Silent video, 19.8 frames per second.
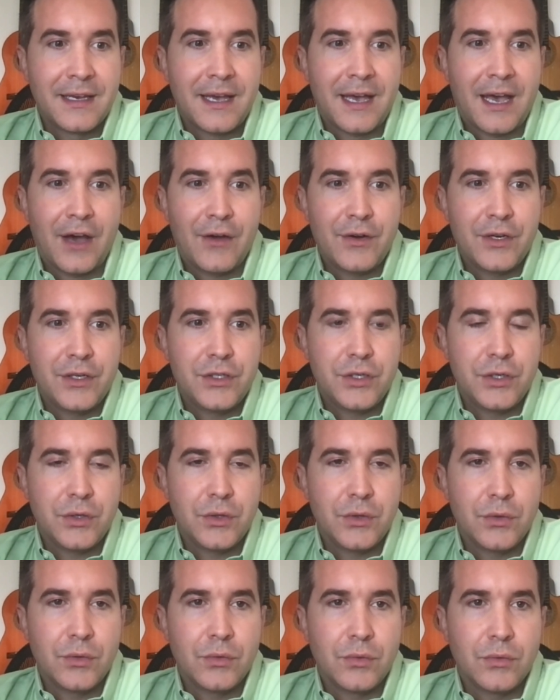How did
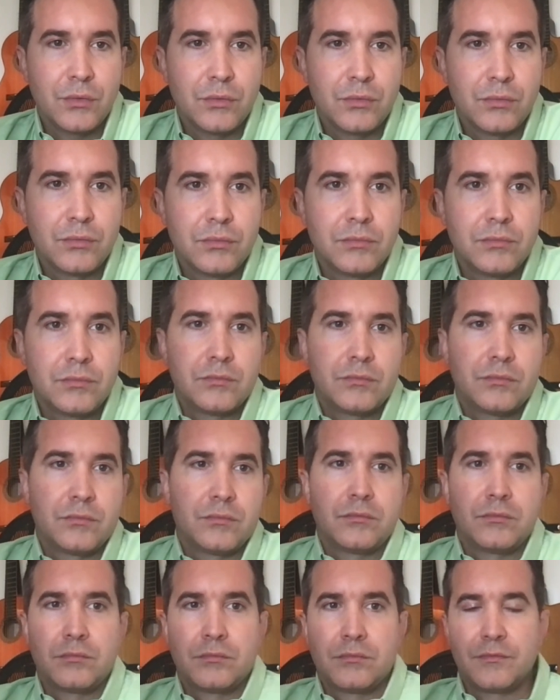you
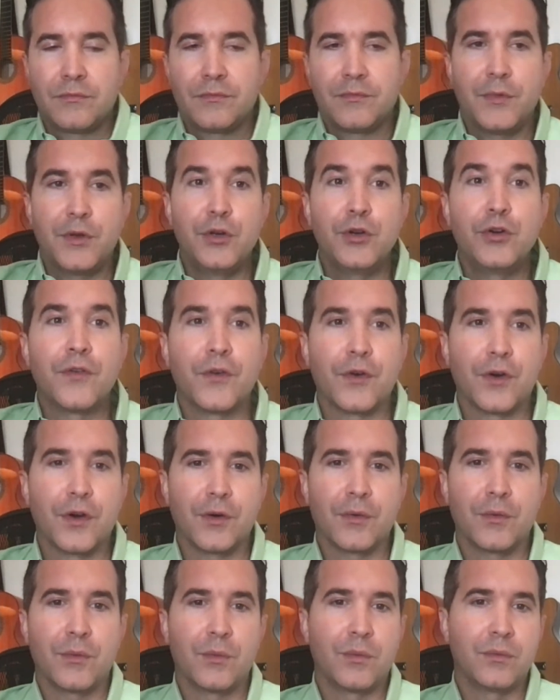
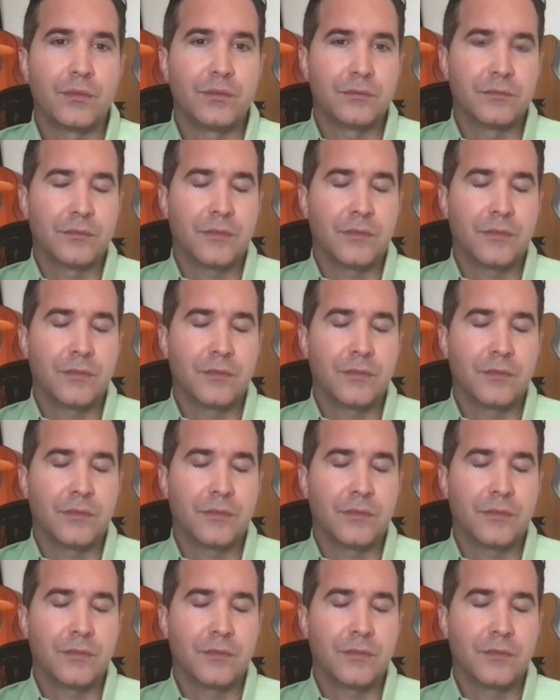maneuver